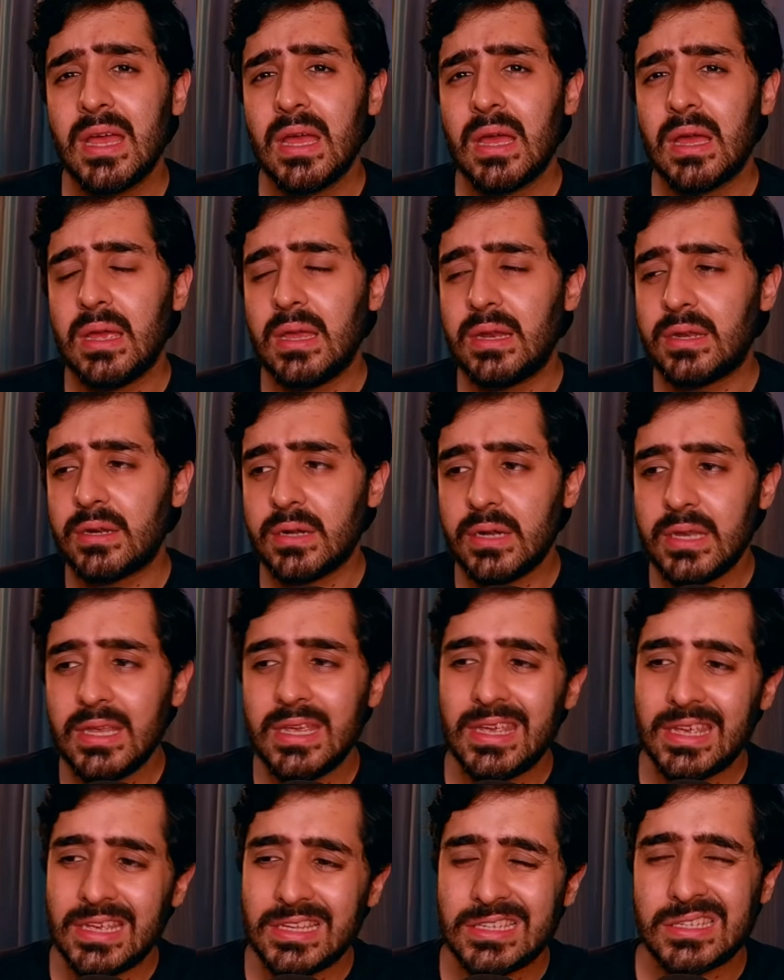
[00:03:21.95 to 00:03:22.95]
It really
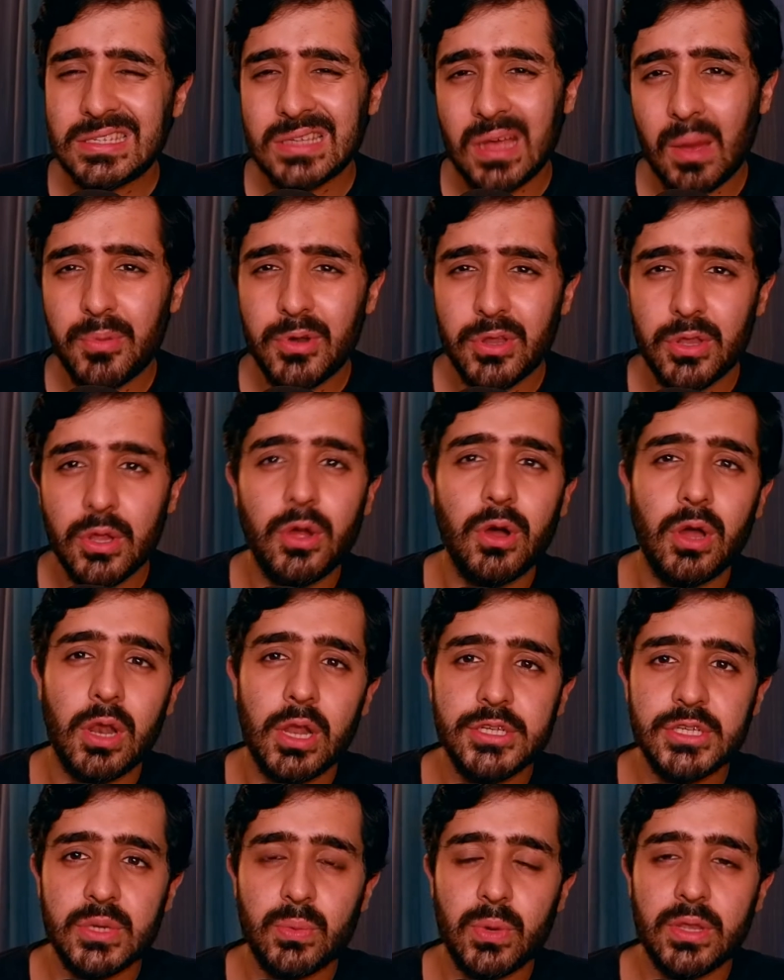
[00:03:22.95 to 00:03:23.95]
is up to the college
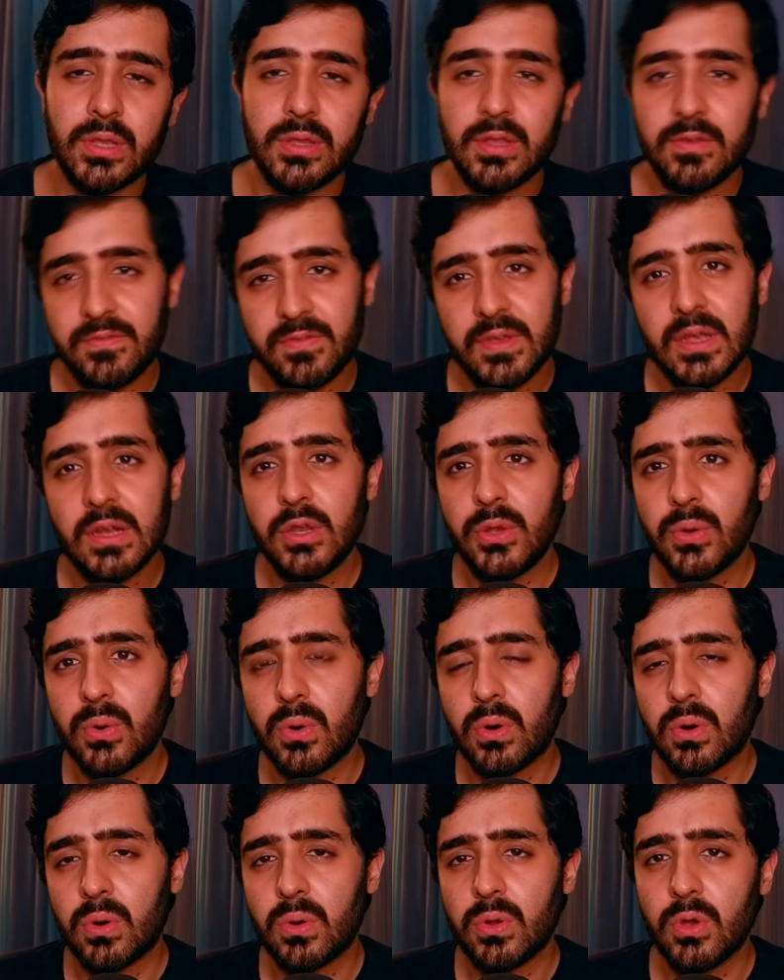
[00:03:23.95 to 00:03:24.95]
and whether they feel
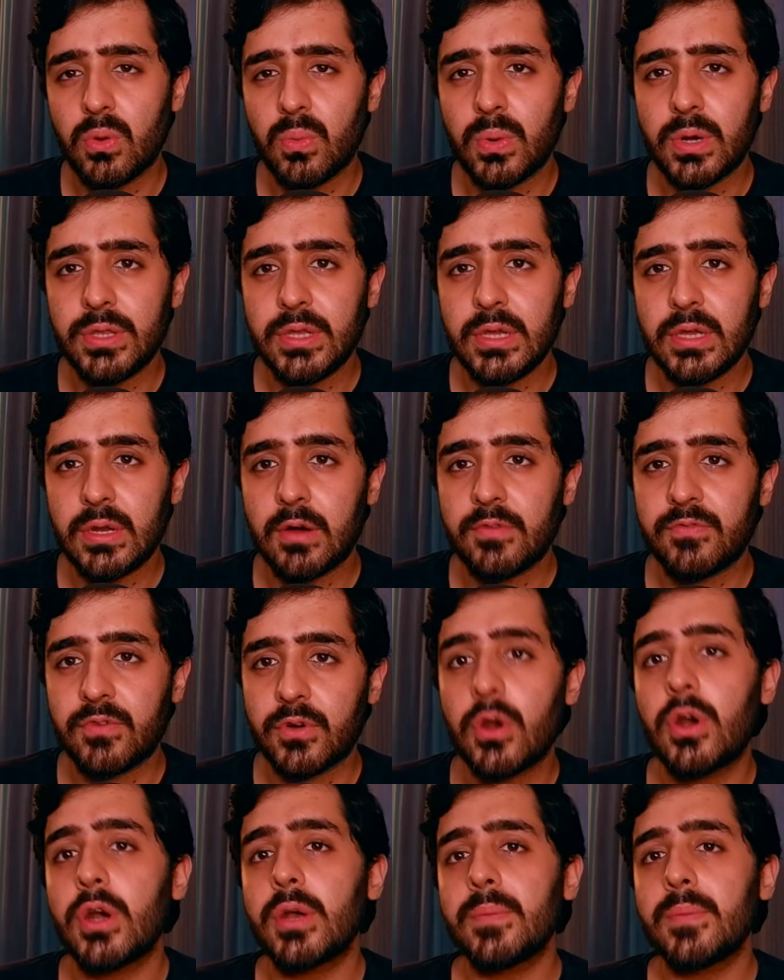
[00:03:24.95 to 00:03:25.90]
you're worthy enough or not.